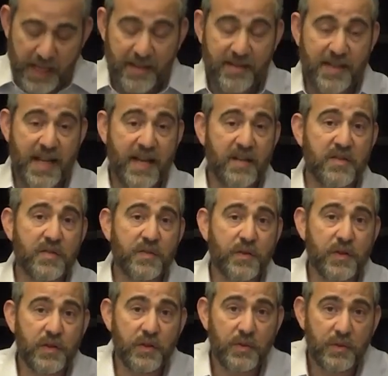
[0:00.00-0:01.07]
stands for
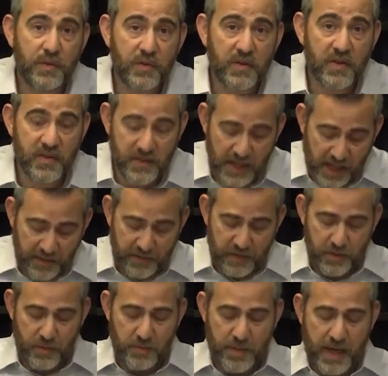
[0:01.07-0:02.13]
you to save
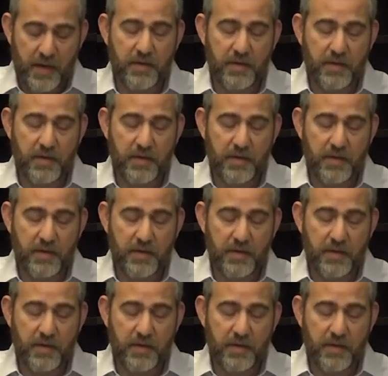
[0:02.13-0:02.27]
you,